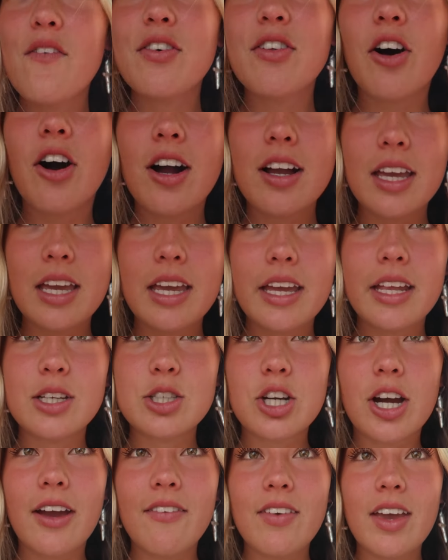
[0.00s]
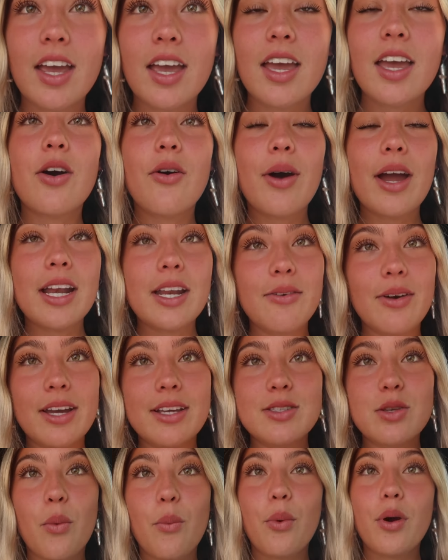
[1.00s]
vlogging and driving. So
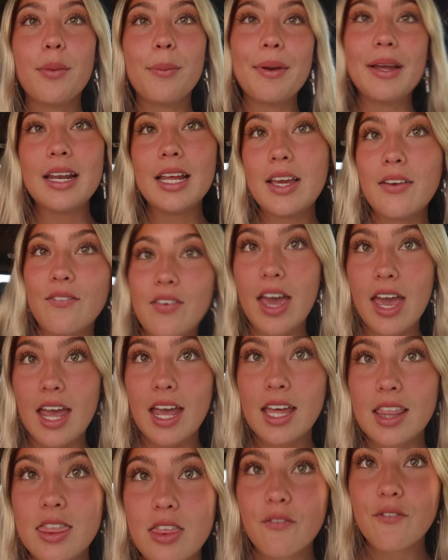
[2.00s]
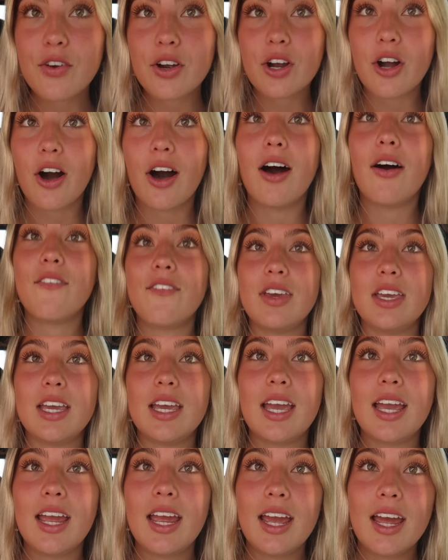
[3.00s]
anyways, we're meeting Faith for
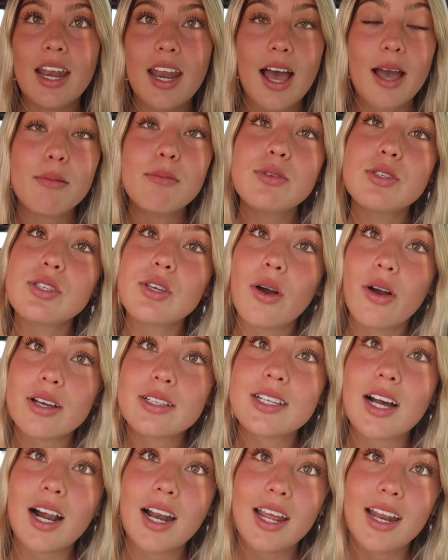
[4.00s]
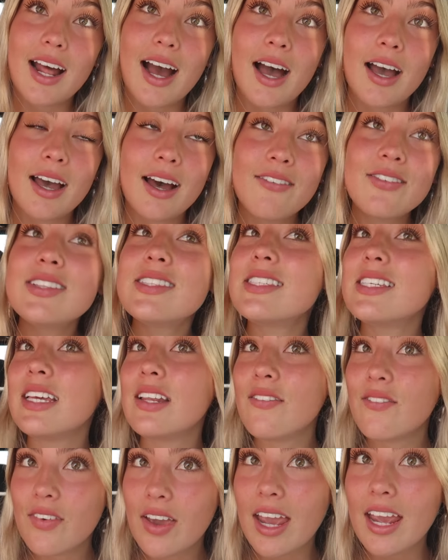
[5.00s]
coffee and I'm so excited. I haven't
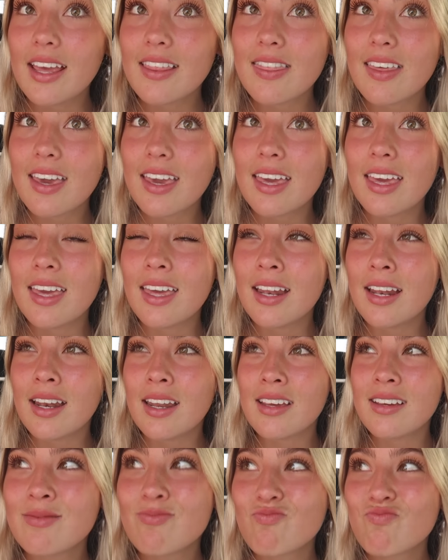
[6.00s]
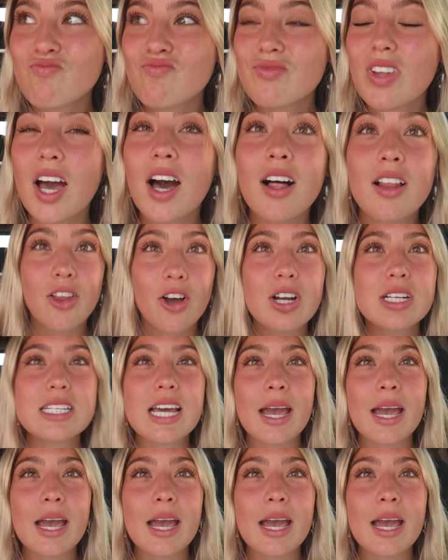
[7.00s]
seen Faith in a long